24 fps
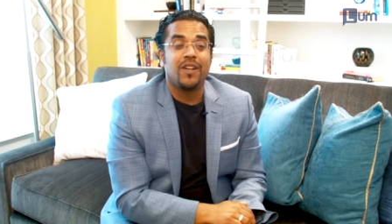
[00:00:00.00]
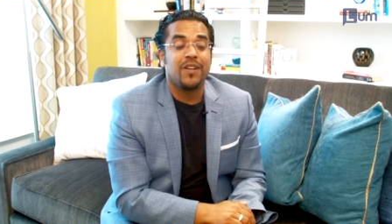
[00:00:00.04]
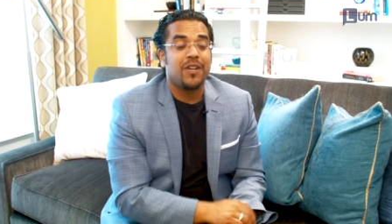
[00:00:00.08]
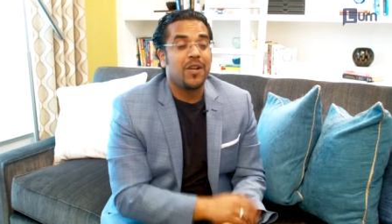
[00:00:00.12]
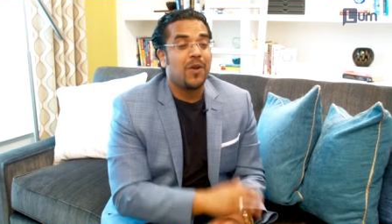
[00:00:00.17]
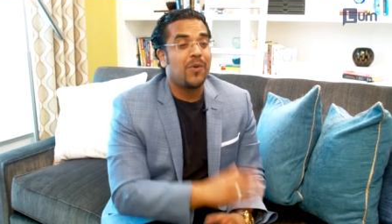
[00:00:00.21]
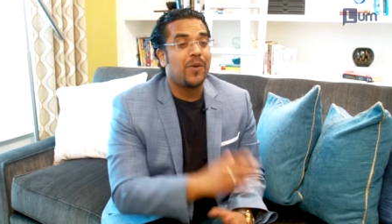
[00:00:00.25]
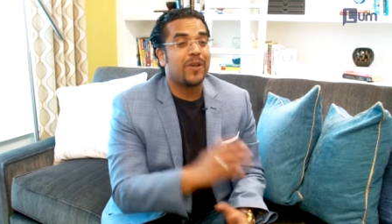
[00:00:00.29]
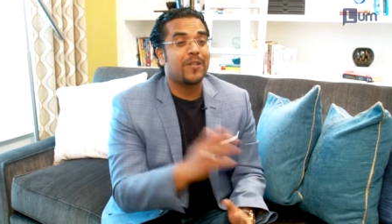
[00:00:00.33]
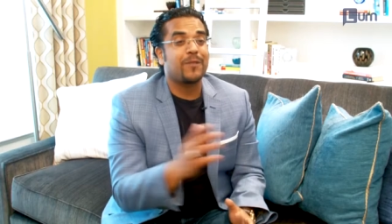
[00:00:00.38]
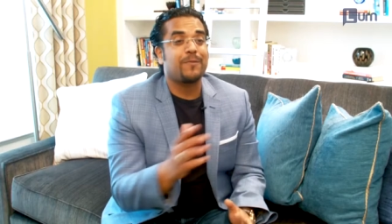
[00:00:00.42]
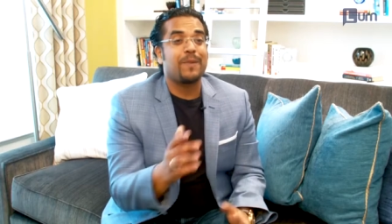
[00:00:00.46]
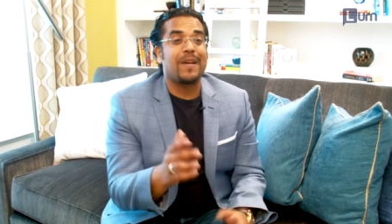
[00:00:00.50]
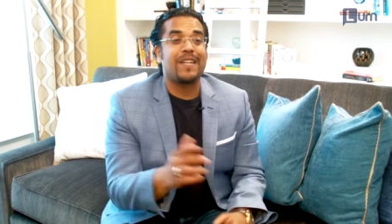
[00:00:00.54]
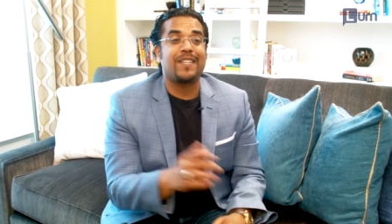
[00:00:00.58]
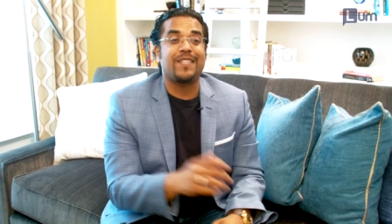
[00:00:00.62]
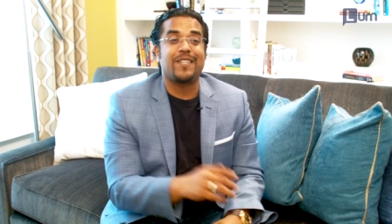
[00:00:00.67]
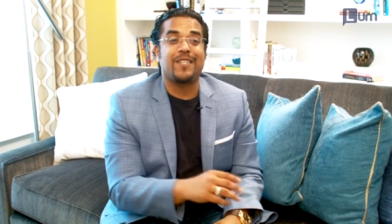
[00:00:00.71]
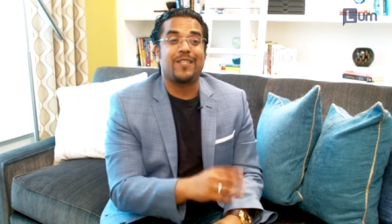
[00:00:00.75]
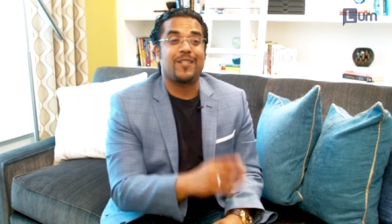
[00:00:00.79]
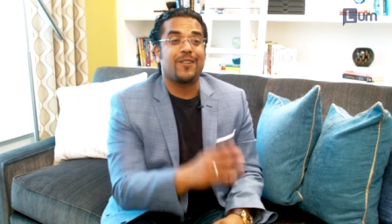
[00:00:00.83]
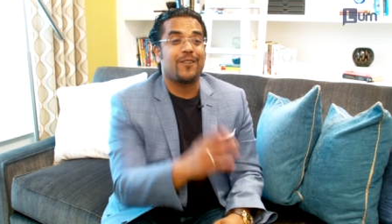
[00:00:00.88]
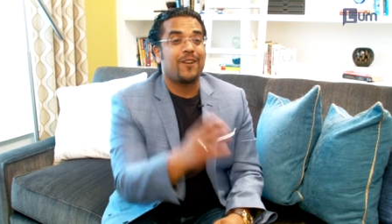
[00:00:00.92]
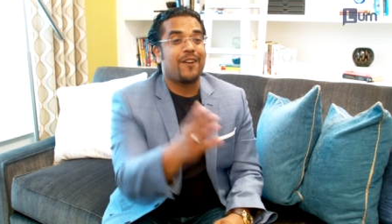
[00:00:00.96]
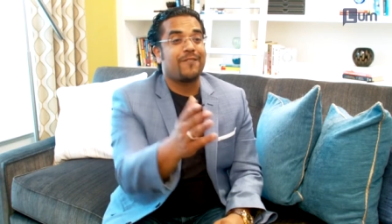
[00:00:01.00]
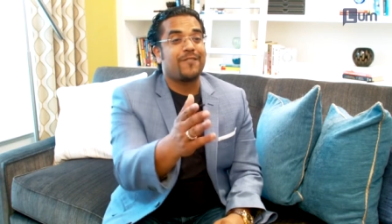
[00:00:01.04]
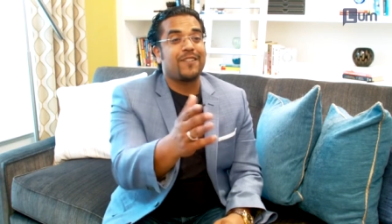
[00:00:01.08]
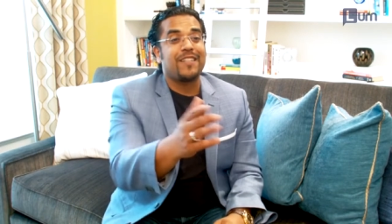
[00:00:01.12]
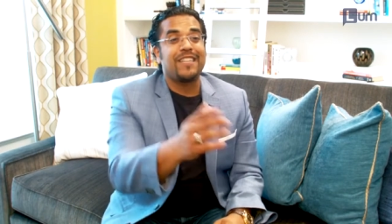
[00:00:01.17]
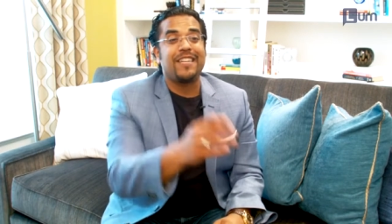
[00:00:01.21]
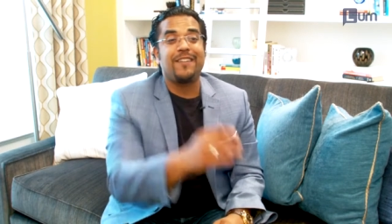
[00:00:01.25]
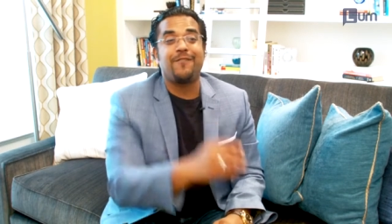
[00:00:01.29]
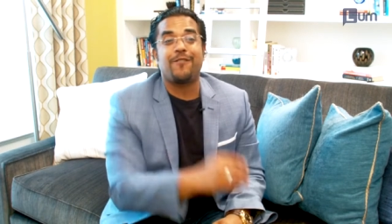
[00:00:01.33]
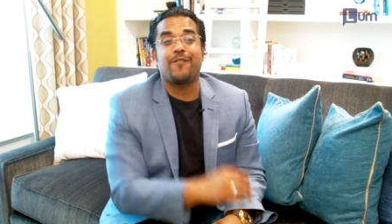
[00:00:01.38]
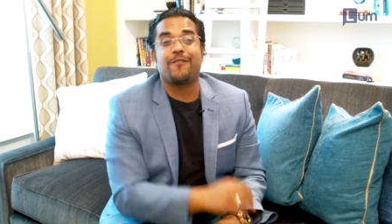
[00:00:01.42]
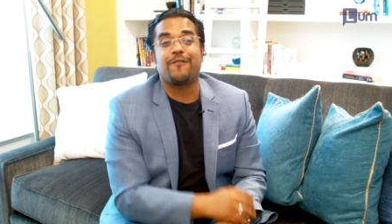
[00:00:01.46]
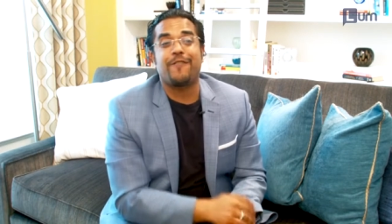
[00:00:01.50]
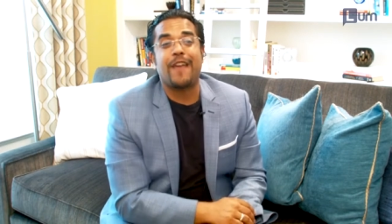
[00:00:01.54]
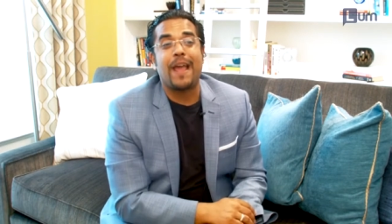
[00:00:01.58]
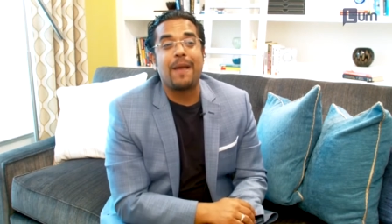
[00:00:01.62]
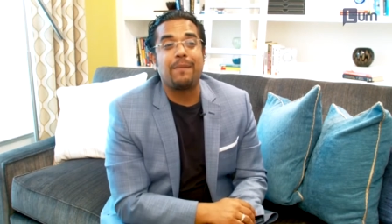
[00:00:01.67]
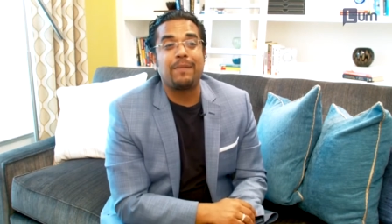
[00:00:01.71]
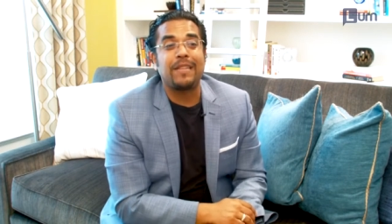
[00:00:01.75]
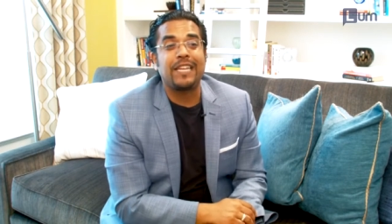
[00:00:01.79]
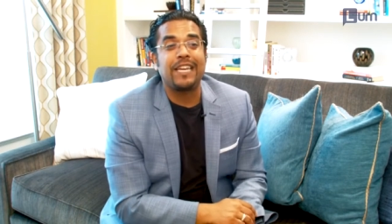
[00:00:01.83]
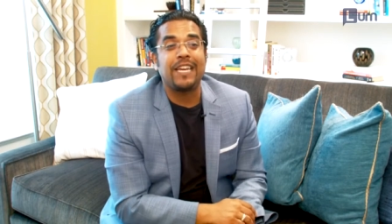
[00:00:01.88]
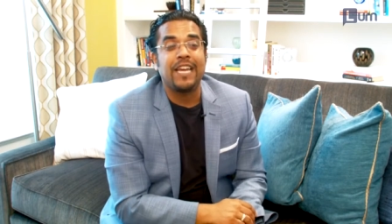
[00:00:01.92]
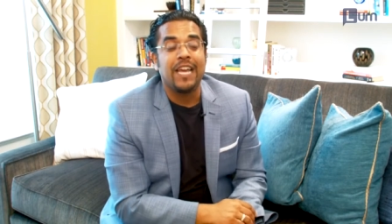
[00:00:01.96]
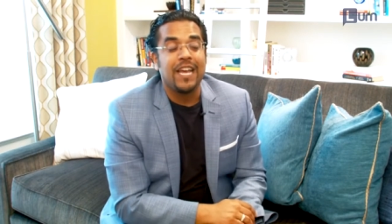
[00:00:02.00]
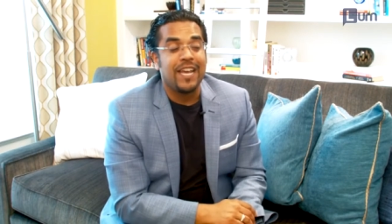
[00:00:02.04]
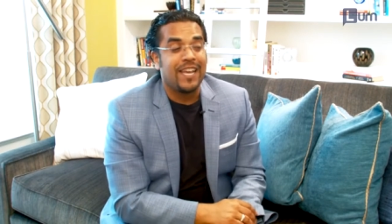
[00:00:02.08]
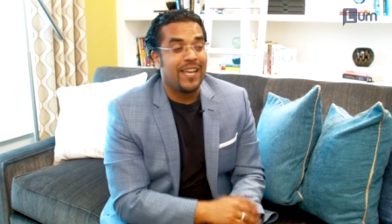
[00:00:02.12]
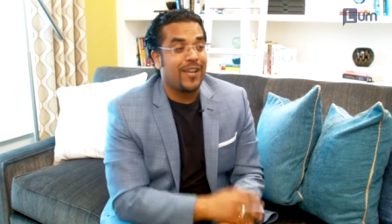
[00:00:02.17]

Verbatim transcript: No expenses. You don't have to leave your family.